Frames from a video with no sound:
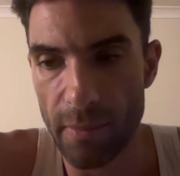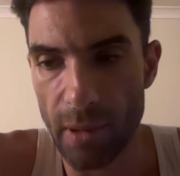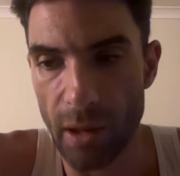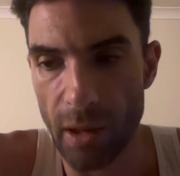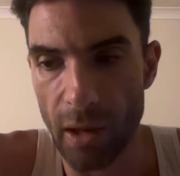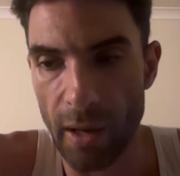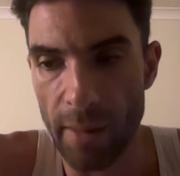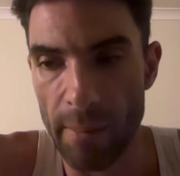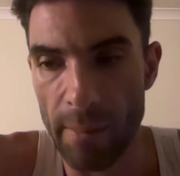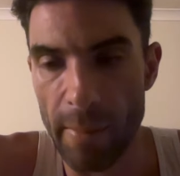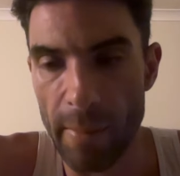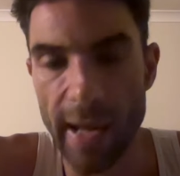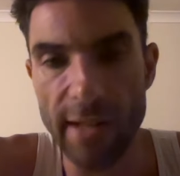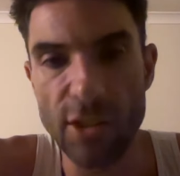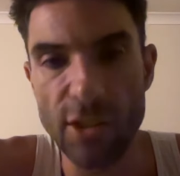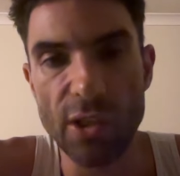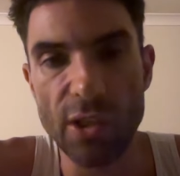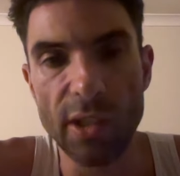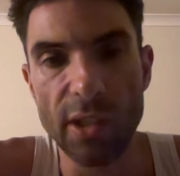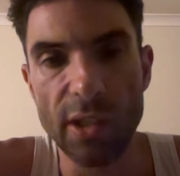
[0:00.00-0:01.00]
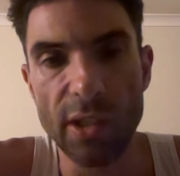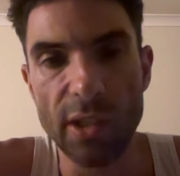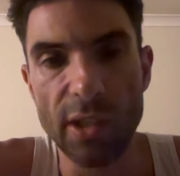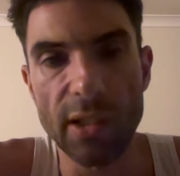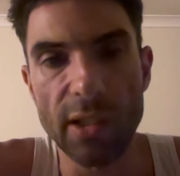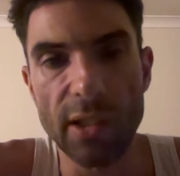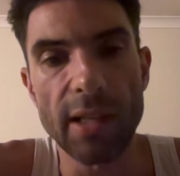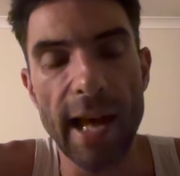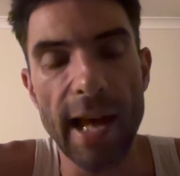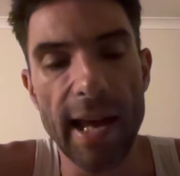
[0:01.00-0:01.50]
I
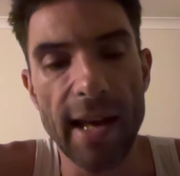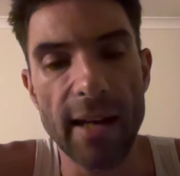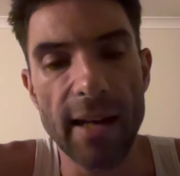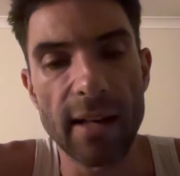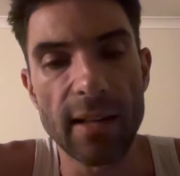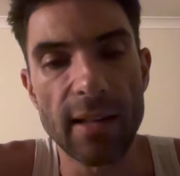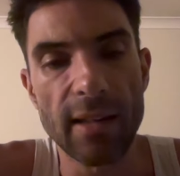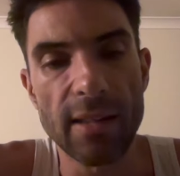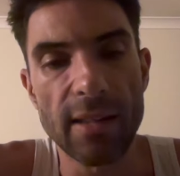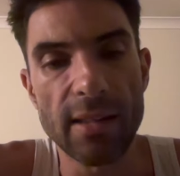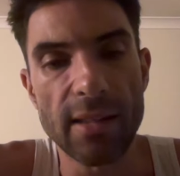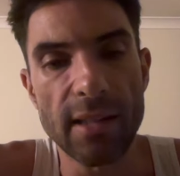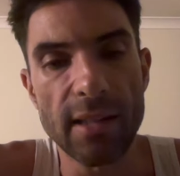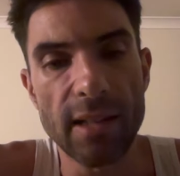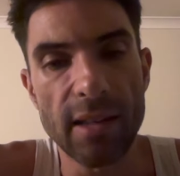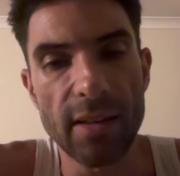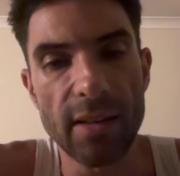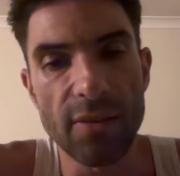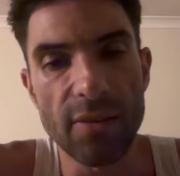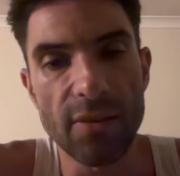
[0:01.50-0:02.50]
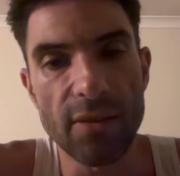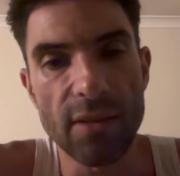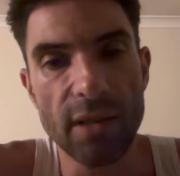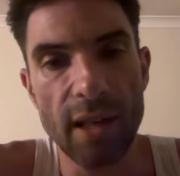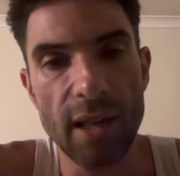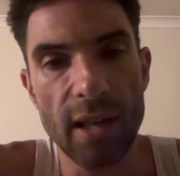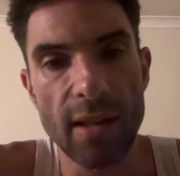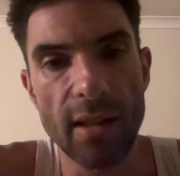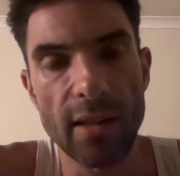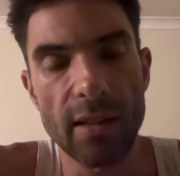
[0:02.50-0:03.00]
magically had this gift
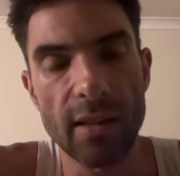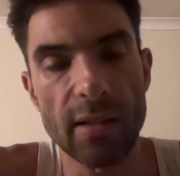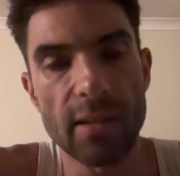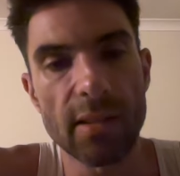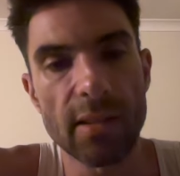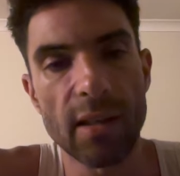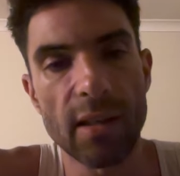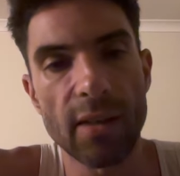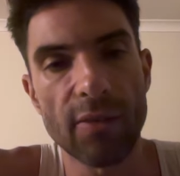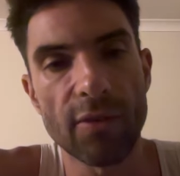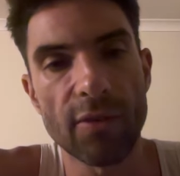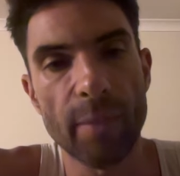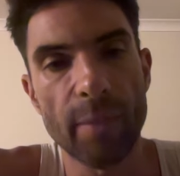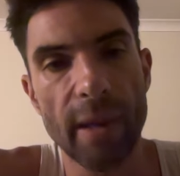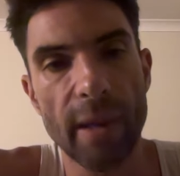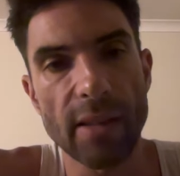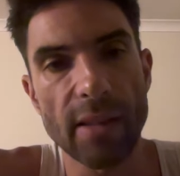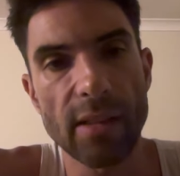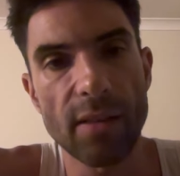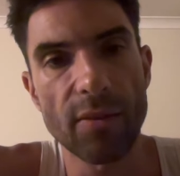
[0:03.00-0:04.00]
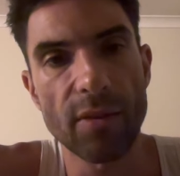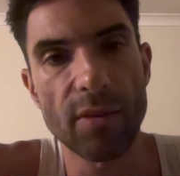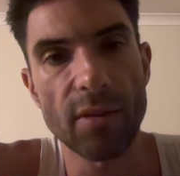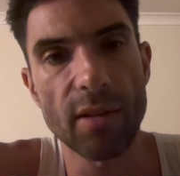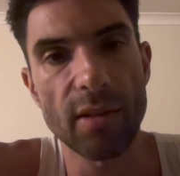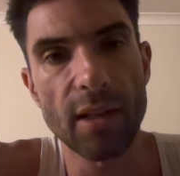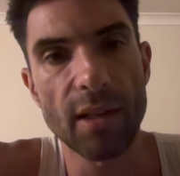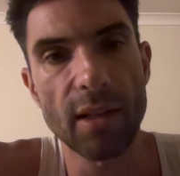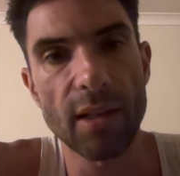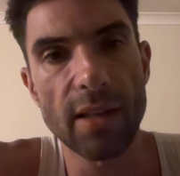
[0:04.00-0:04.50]
and that this gift makes
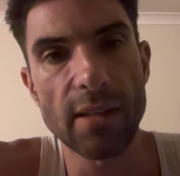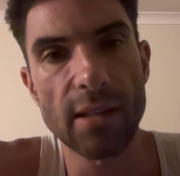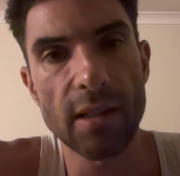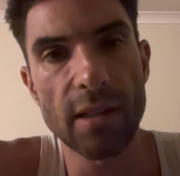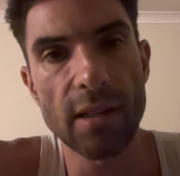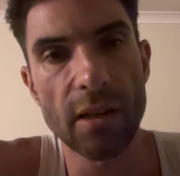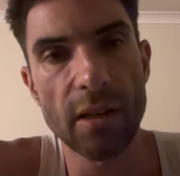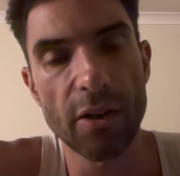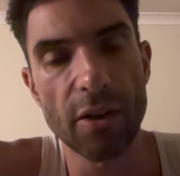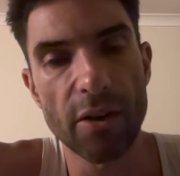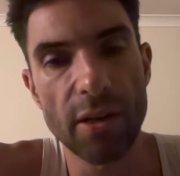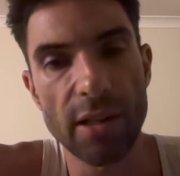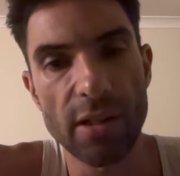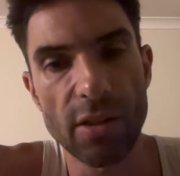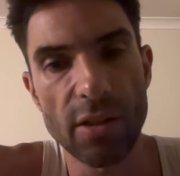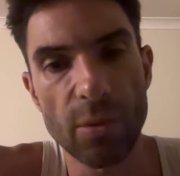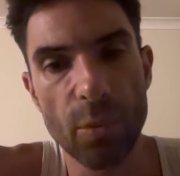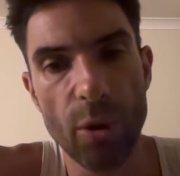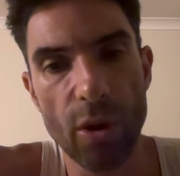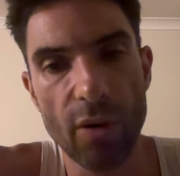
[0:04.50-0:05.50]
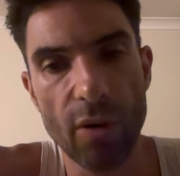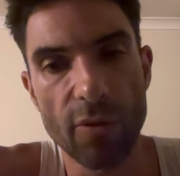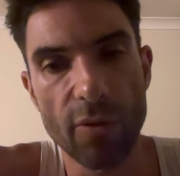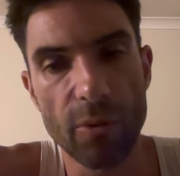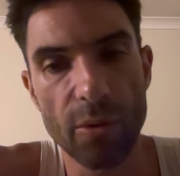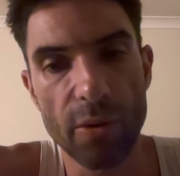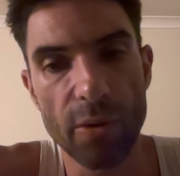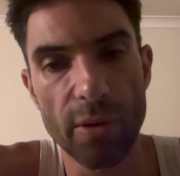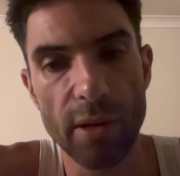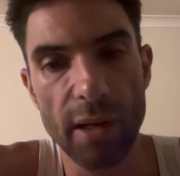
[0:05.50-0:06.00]
everything easy and I don't need to work
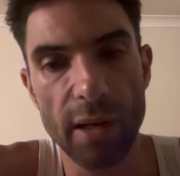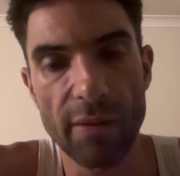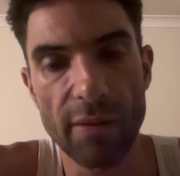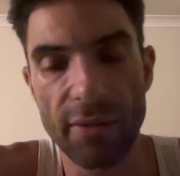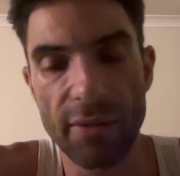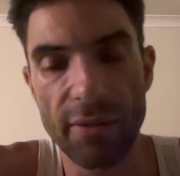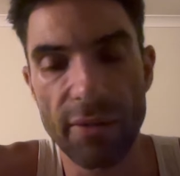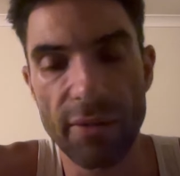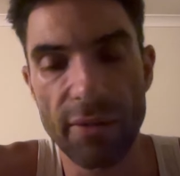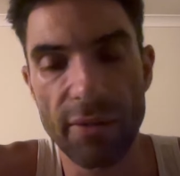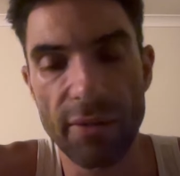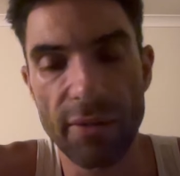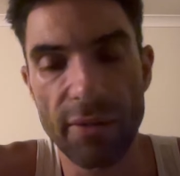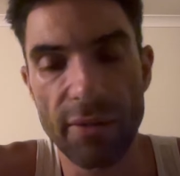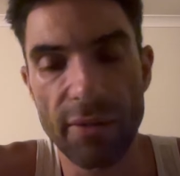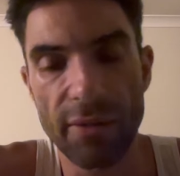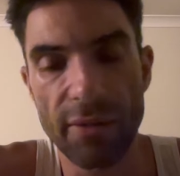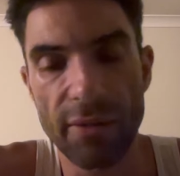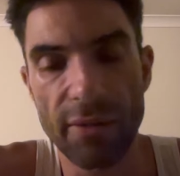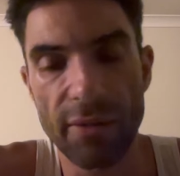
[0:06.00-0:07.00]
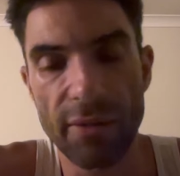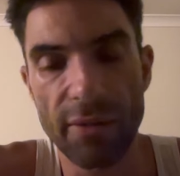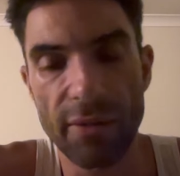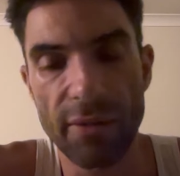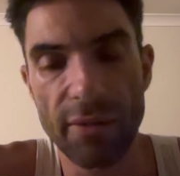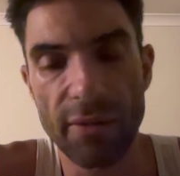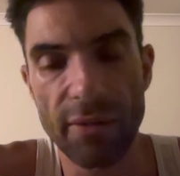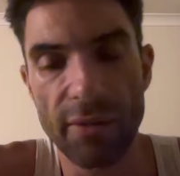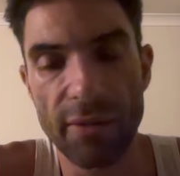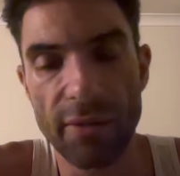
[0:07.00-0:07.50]
for it. And if I need to work for
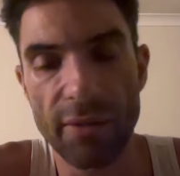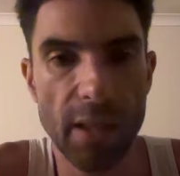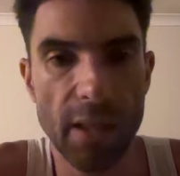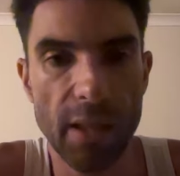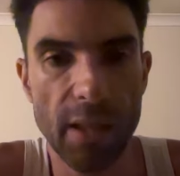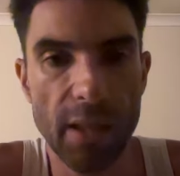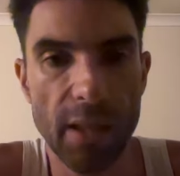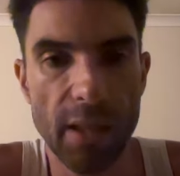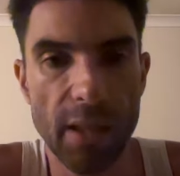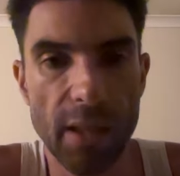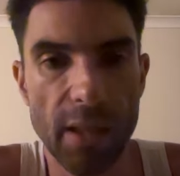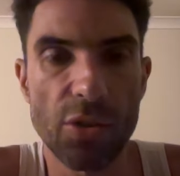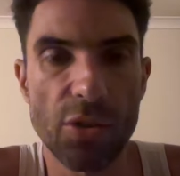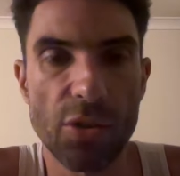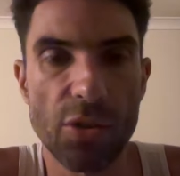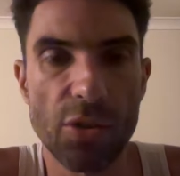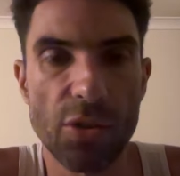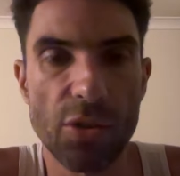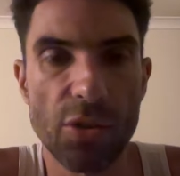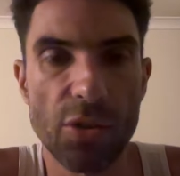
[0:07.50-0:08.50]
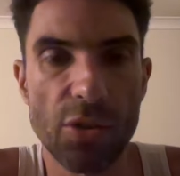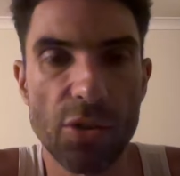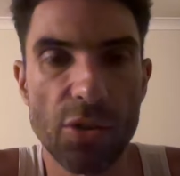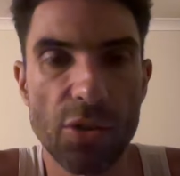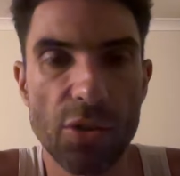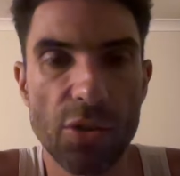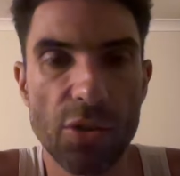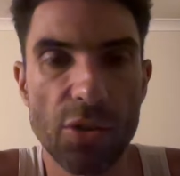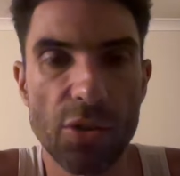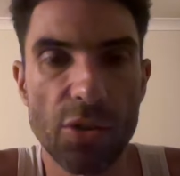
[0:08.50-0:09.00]
something, it means I shouldn't
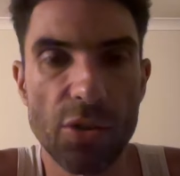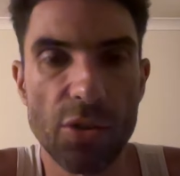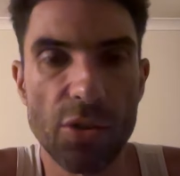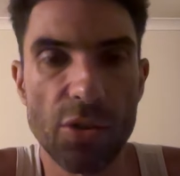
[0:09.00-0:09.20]
do it.